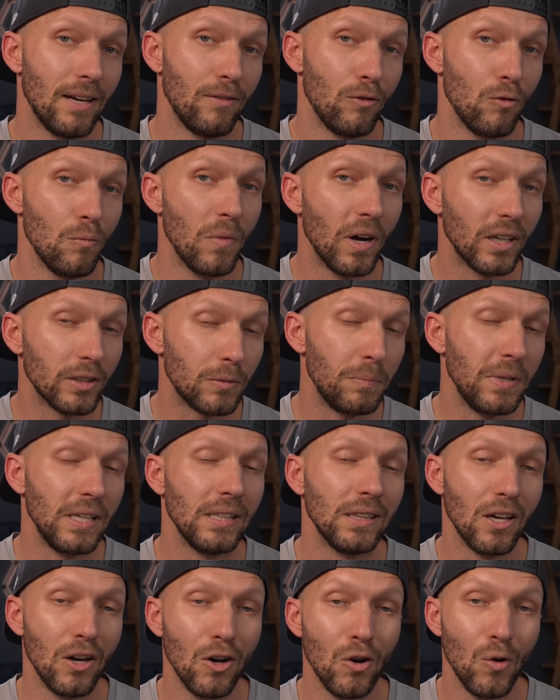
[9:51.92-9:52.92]
level must be
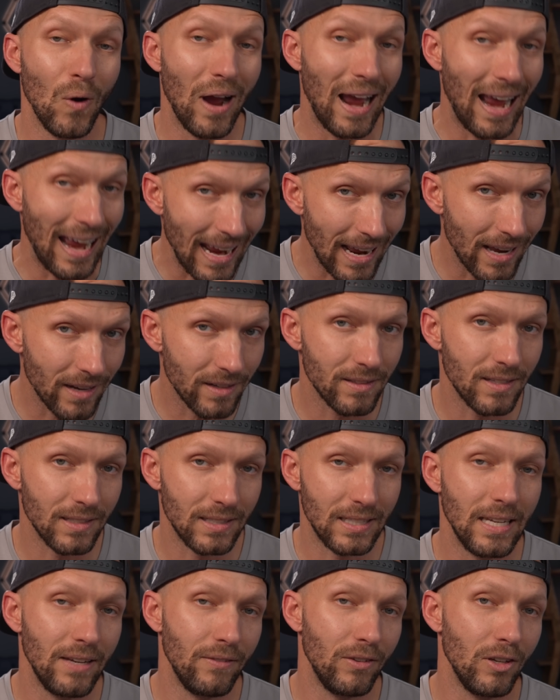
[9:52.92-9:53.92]
low and the
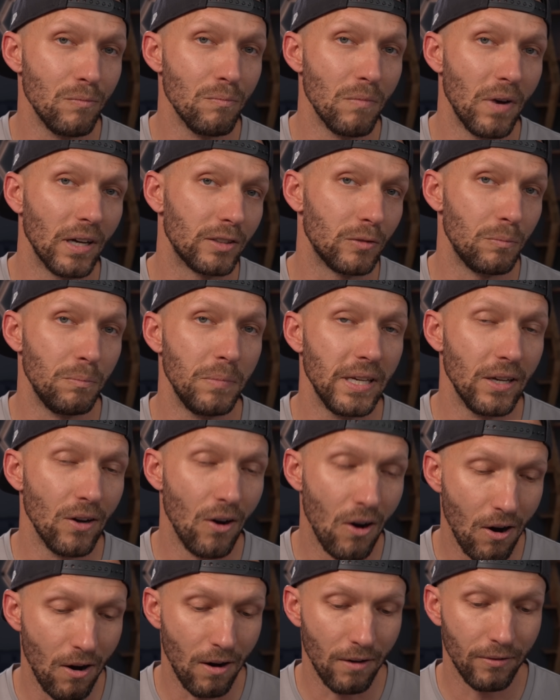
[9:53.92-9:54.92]
TV must be
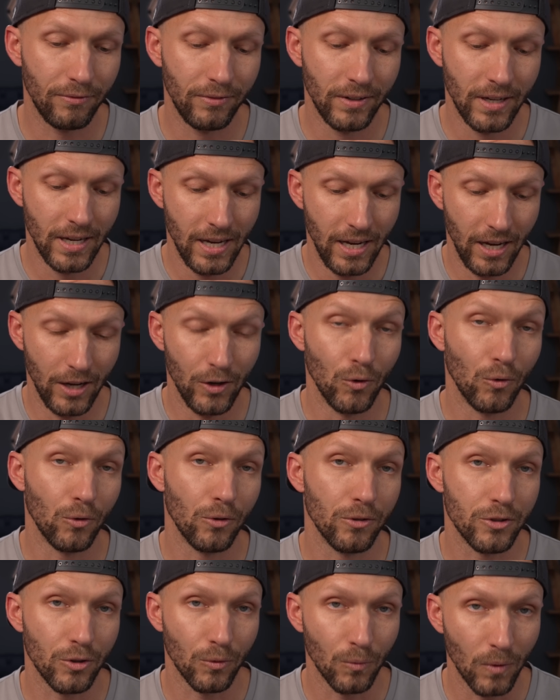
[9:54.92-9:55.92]
off in
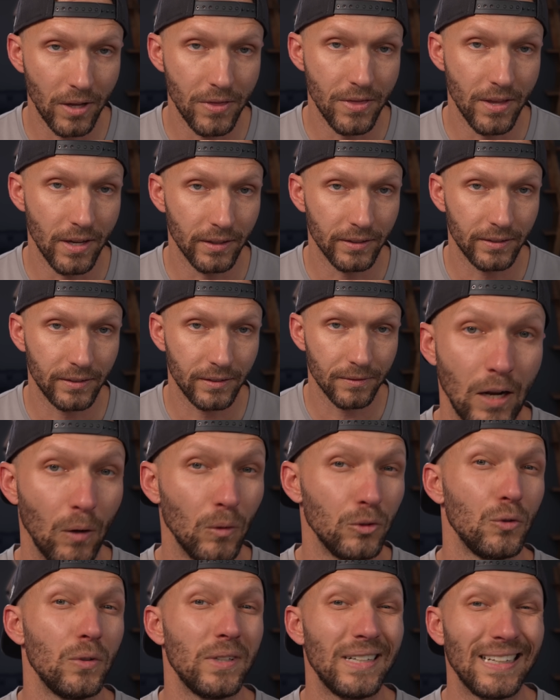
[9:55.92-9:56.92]
order to run this. Now
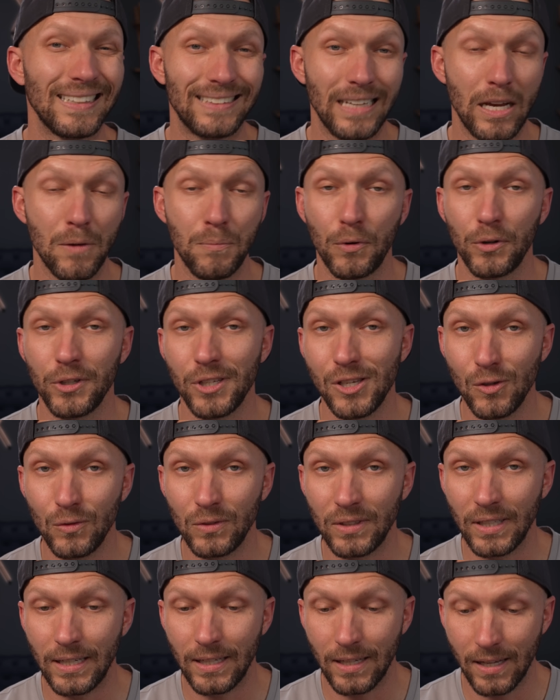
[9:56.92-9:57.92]
we'll do an example
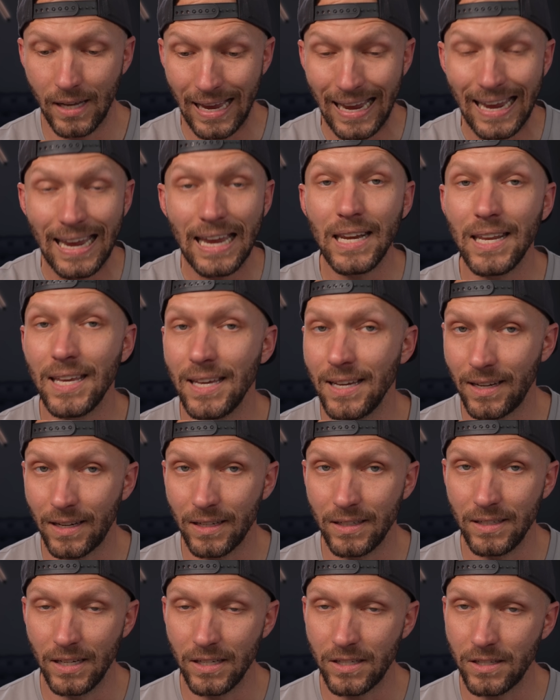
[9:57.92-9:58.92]
using any
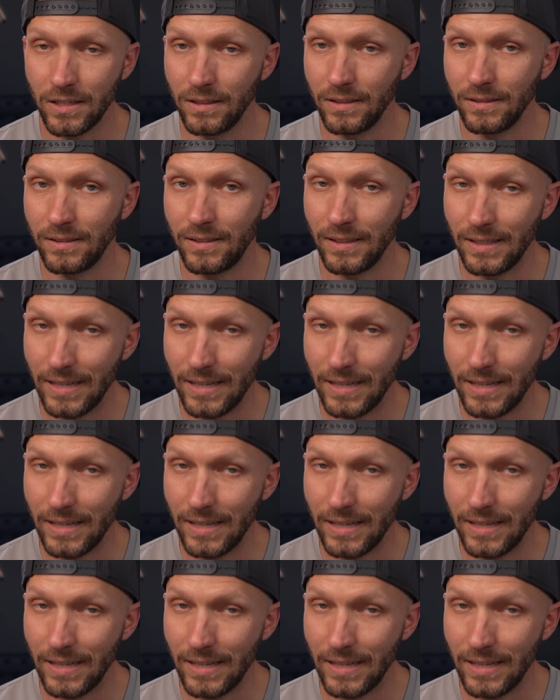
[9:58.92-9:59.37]
conditions